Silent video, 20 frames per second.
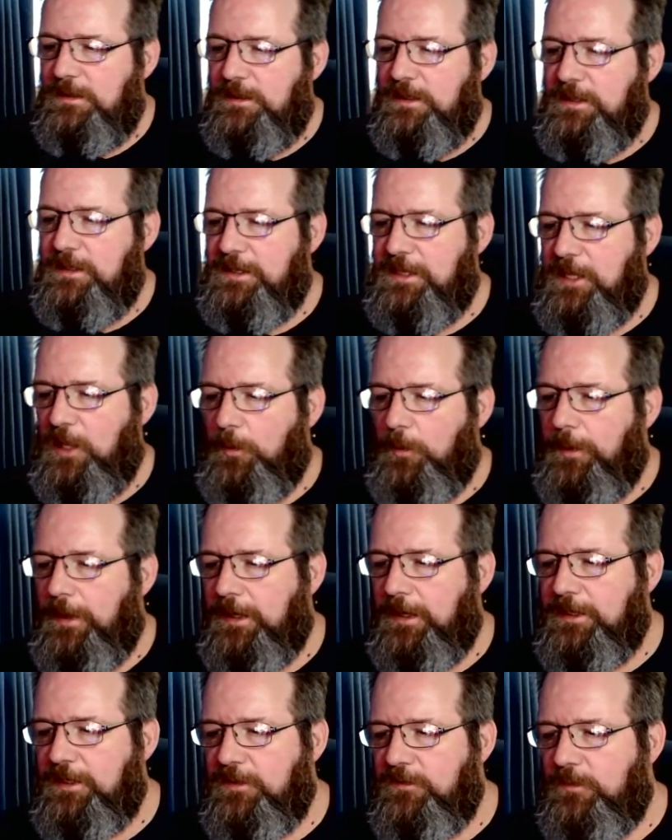sell
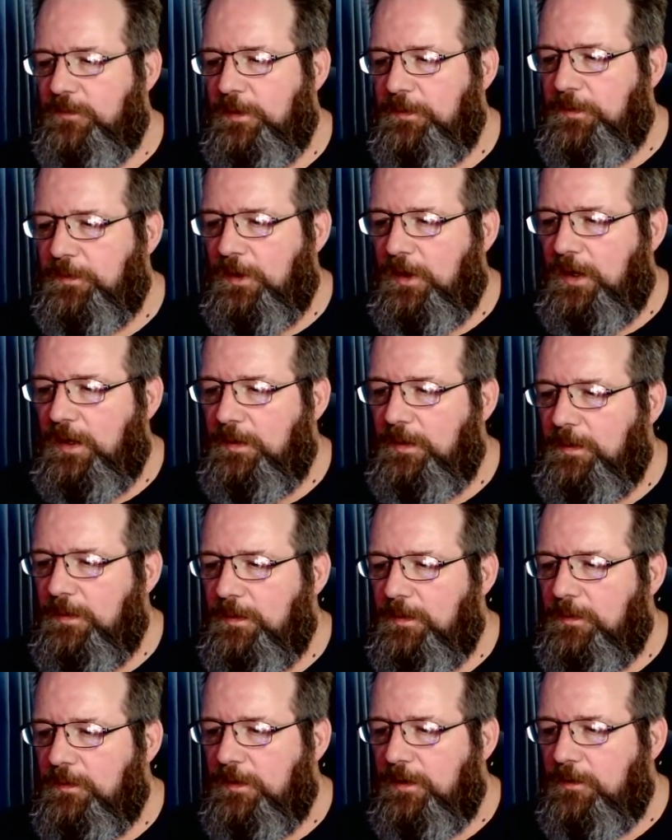pics of my prop.
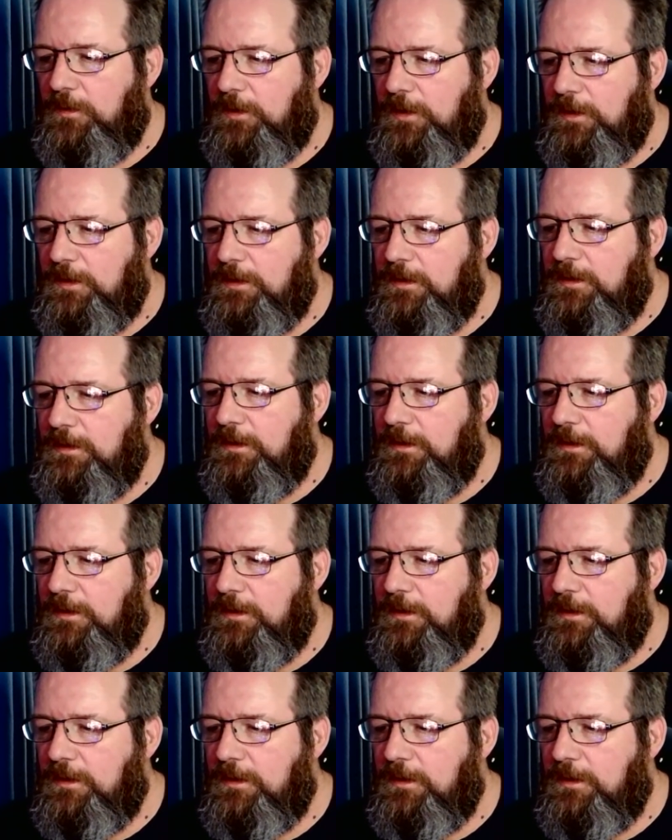Wait, hold on.